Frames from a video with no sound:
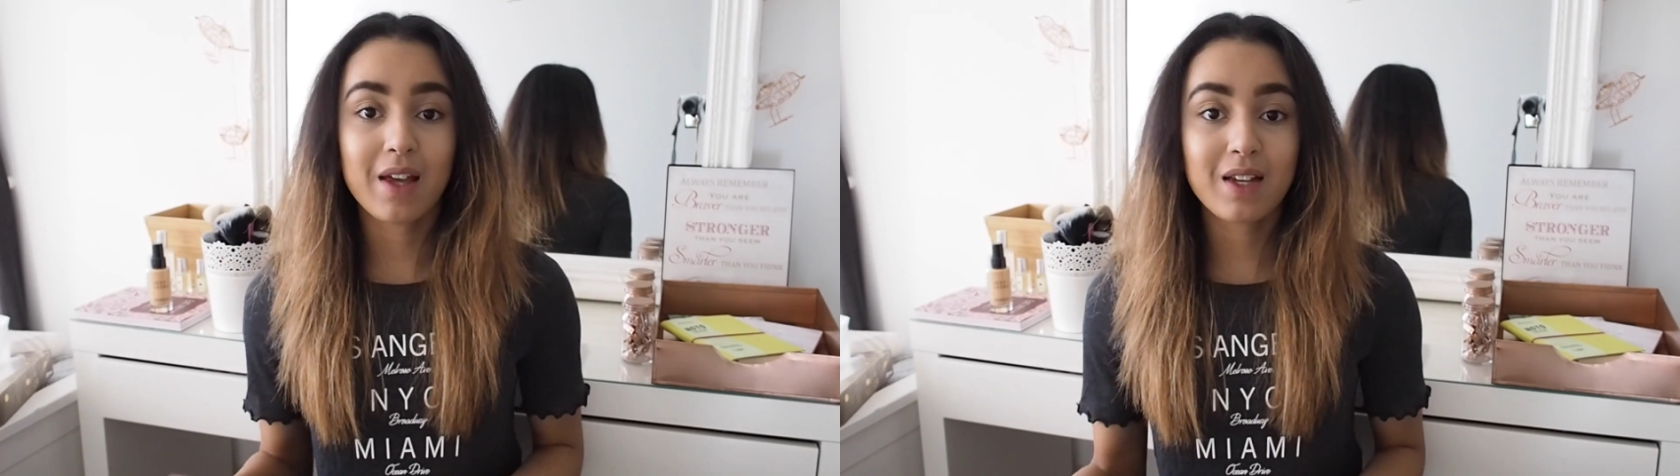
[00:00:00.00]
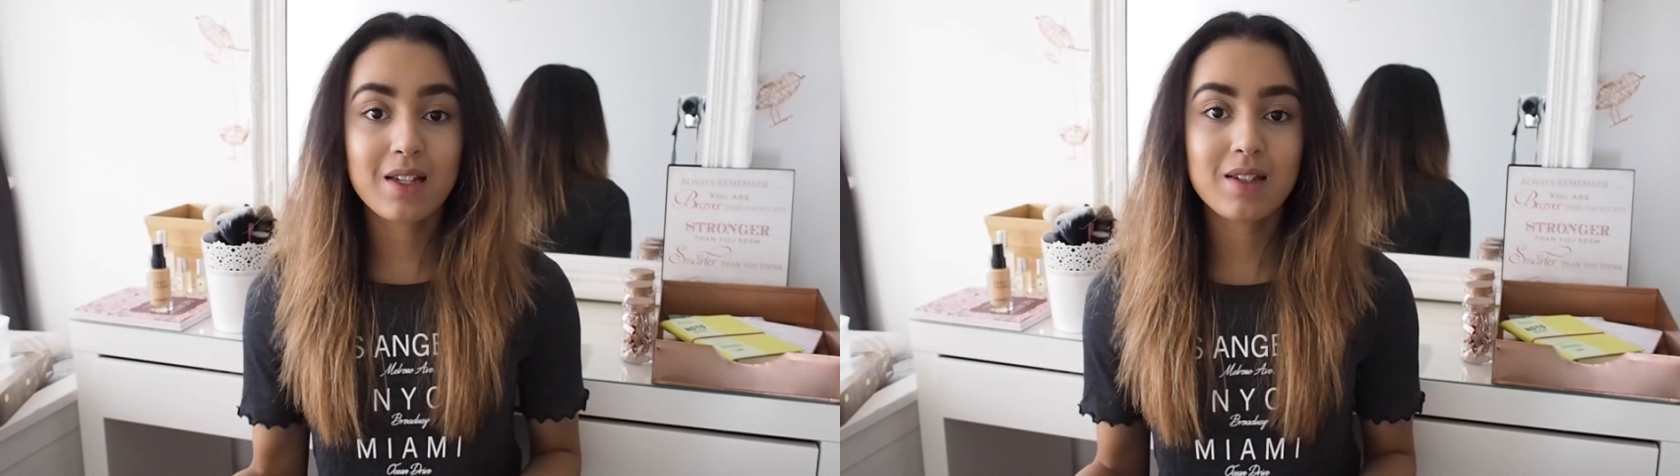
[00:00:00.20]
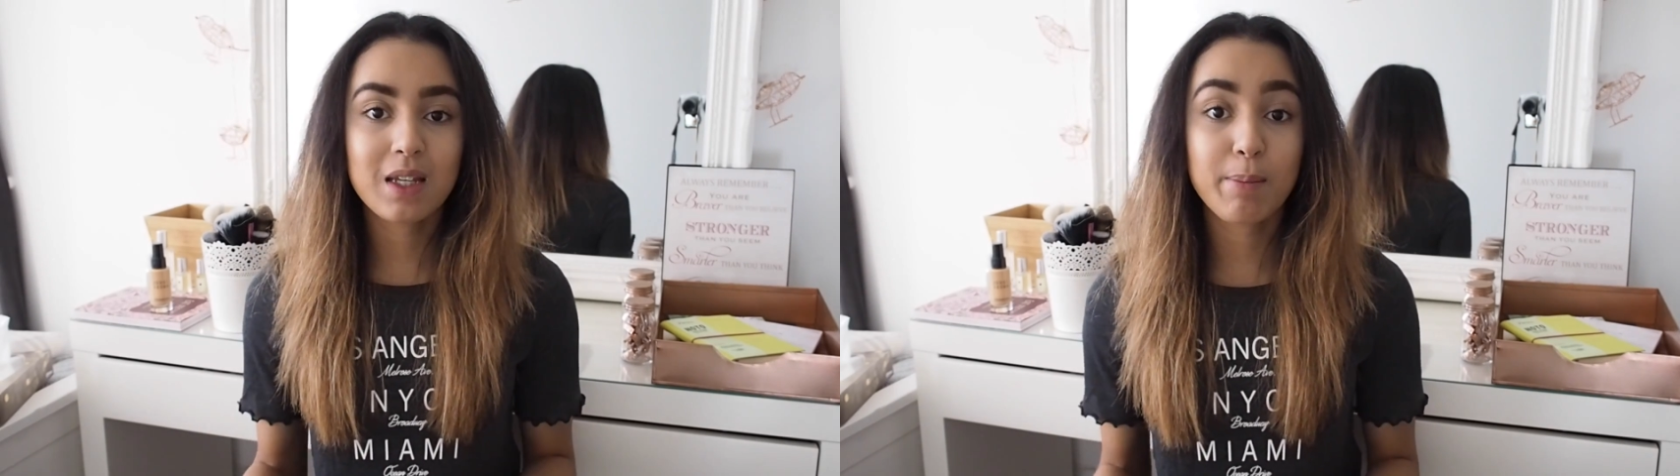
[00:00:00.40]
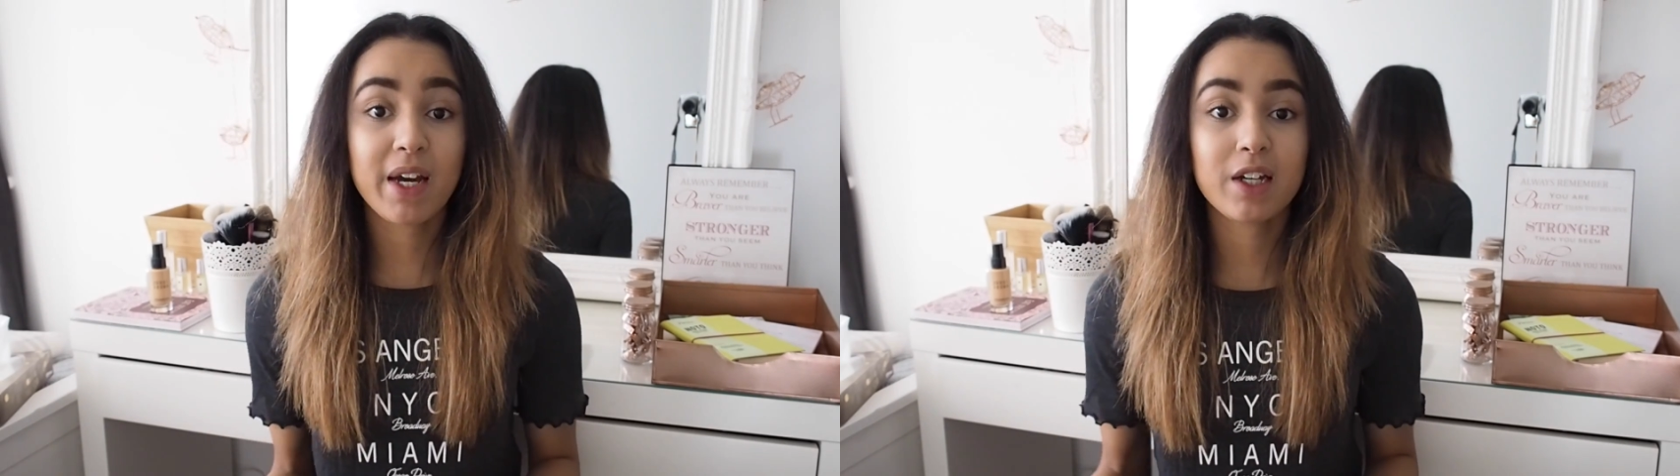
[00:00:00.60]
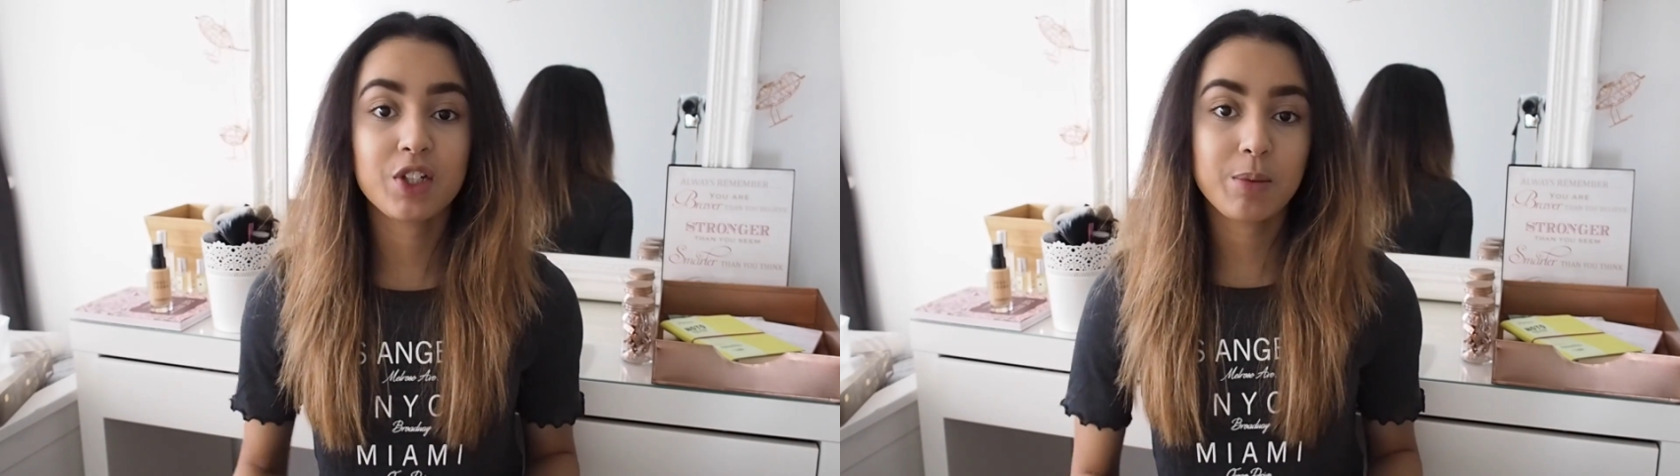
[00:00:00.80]
that's the
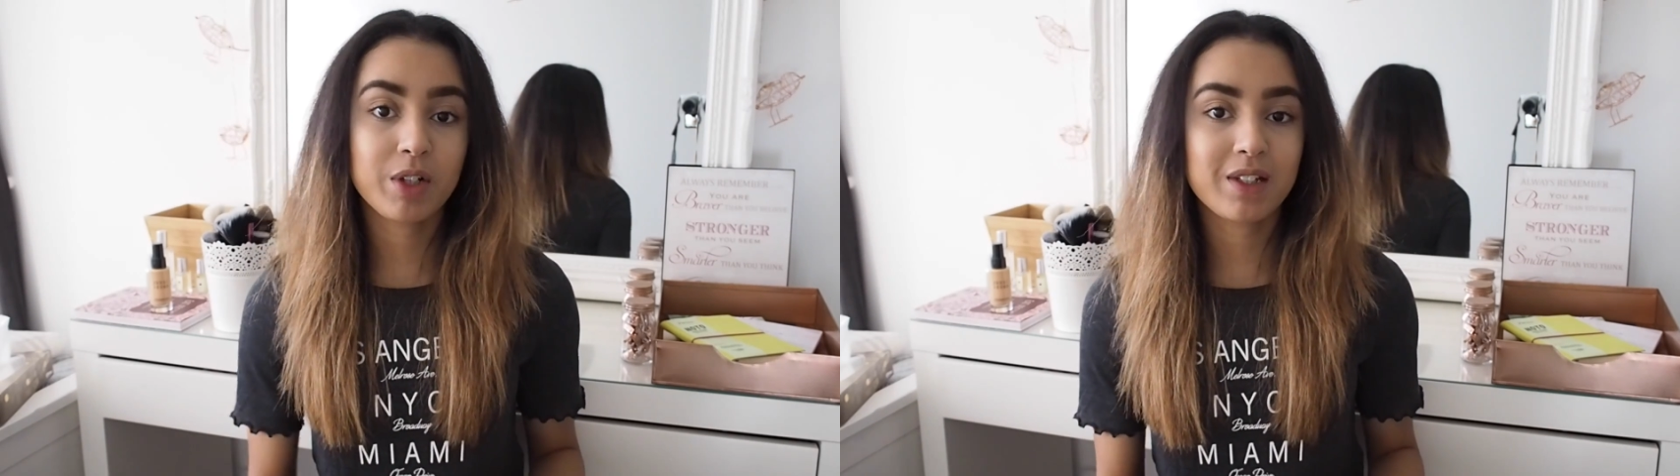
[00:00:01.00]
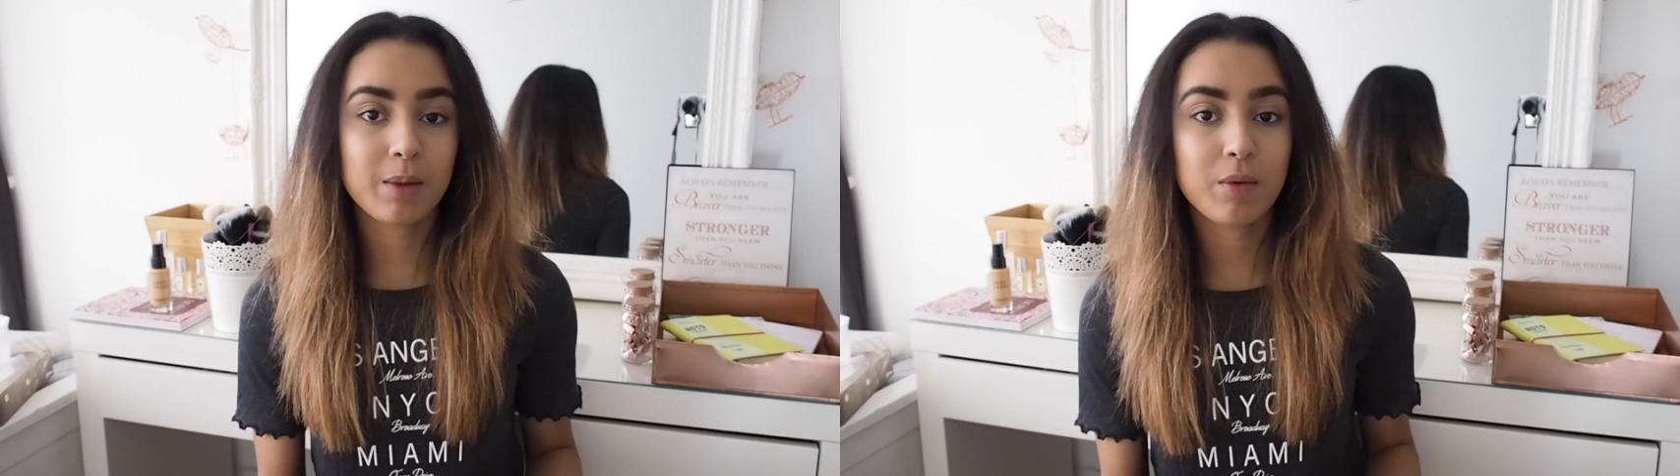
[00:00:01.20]
Becca Shimmering Skin